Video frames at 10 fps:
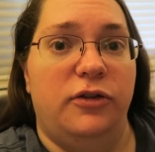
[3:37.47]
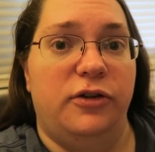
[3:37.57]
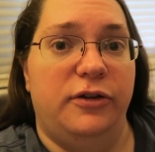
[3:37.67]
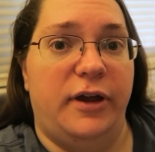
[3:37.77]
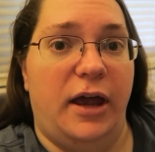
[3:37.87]

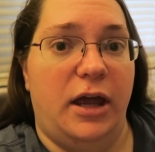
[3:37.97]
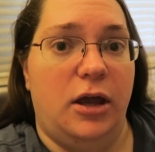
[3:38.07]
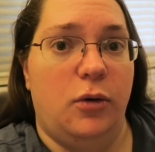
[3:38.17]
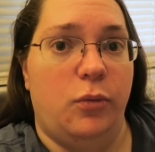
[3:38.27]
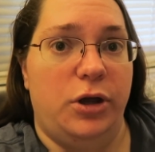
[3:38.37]

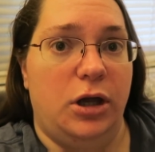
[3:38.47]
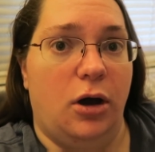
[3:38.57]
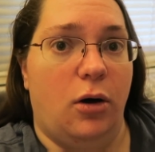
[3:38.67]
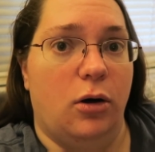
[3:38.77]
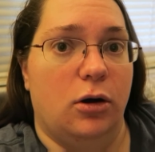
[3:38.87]
Today we
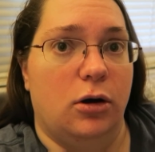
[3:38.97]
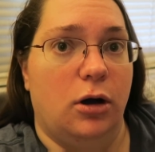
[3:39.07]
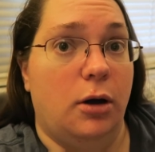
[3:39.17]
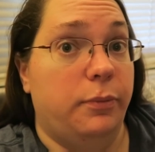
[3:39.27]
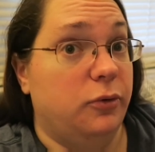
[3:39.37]
are
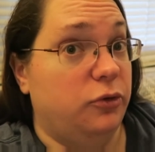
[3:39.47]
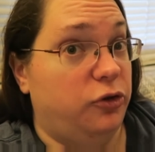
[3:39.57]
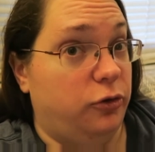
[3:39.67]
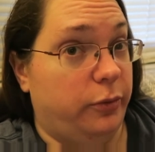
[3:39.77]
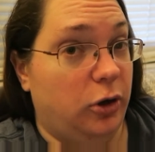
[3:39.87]
up
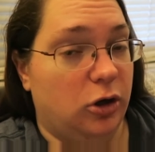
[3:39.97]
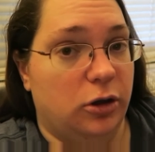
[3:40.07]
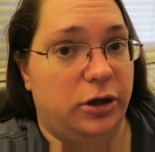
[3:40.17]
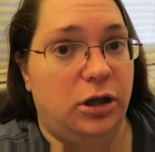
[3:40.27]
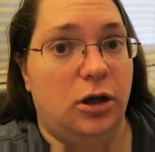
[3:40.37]
super
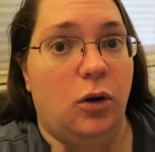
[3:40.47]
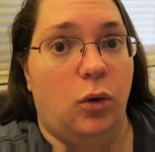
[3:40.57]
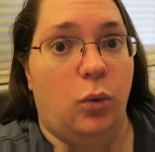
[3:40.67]
early.